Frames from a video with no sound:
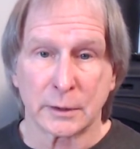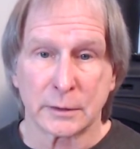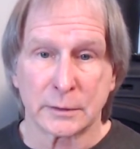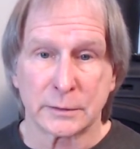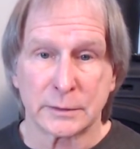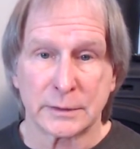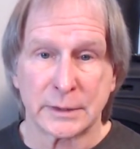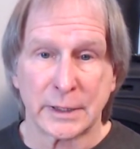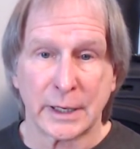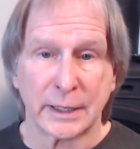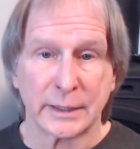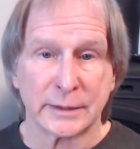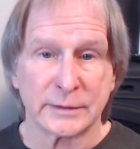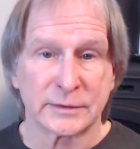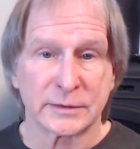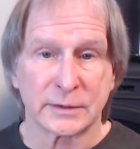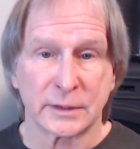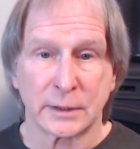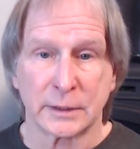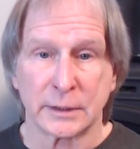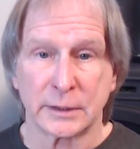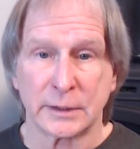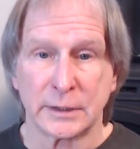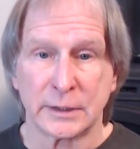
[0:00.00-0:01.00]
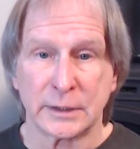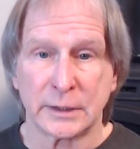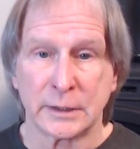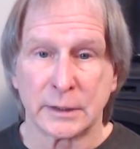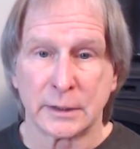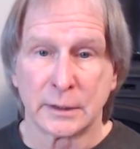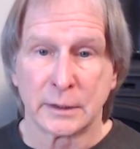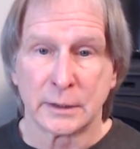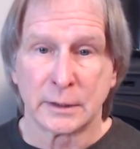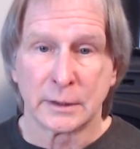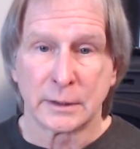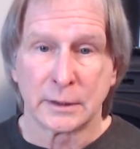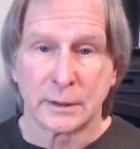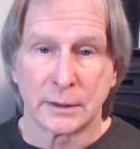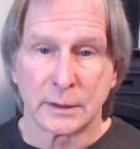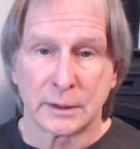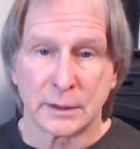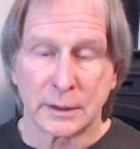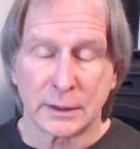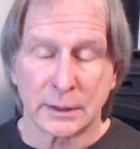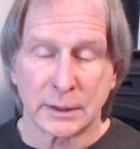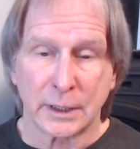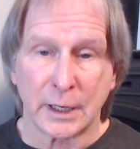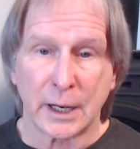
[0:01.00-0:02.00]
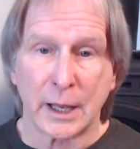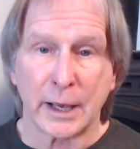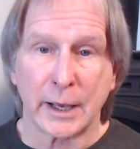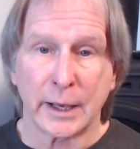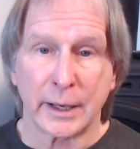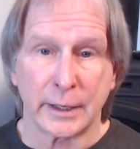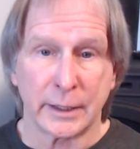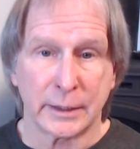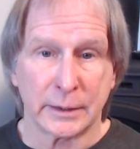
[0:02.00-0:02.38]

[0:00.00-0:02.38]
nicely aligned.